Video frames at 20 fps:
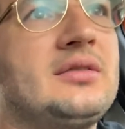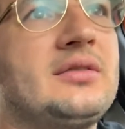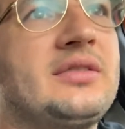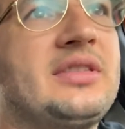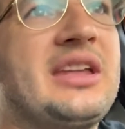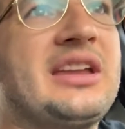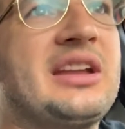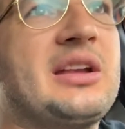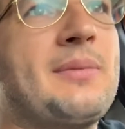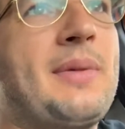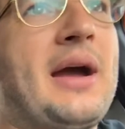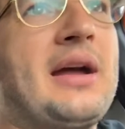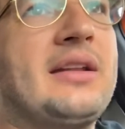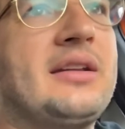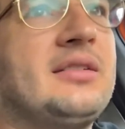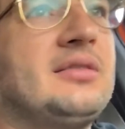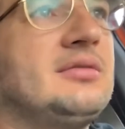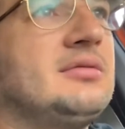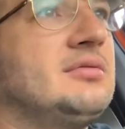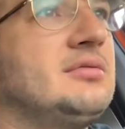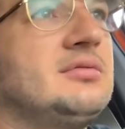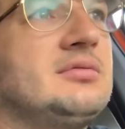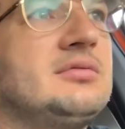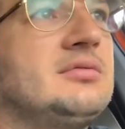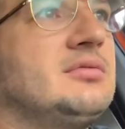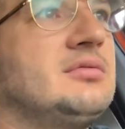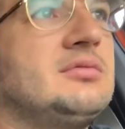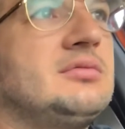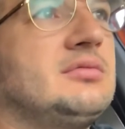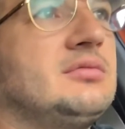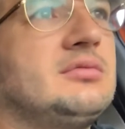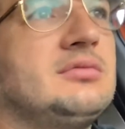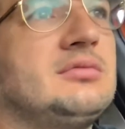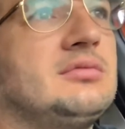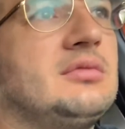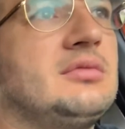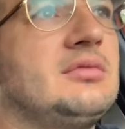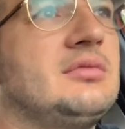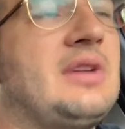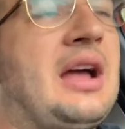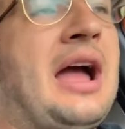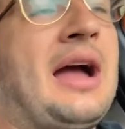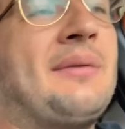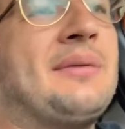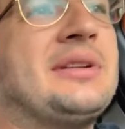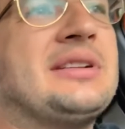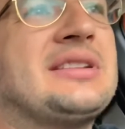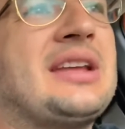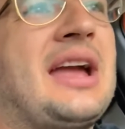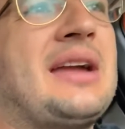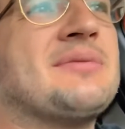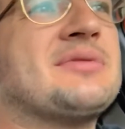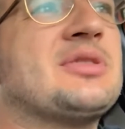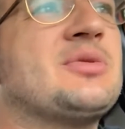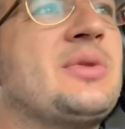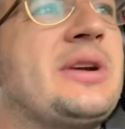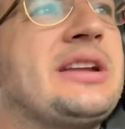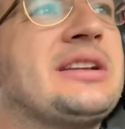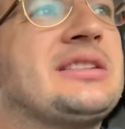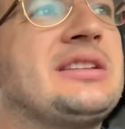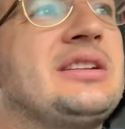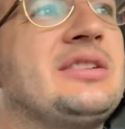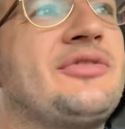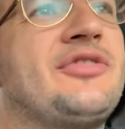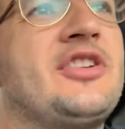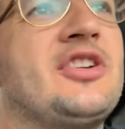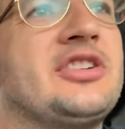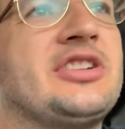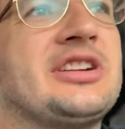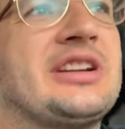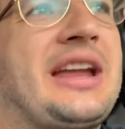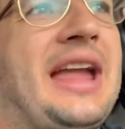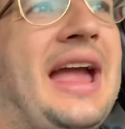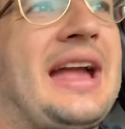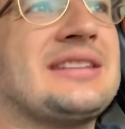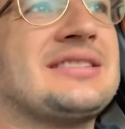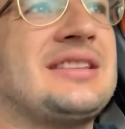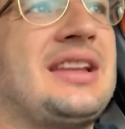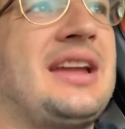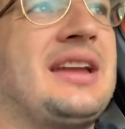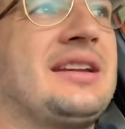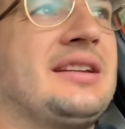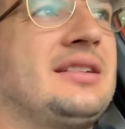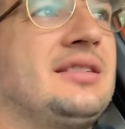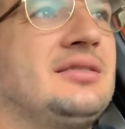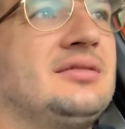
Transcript: Think about it. How many times a week do you fill your gas tank?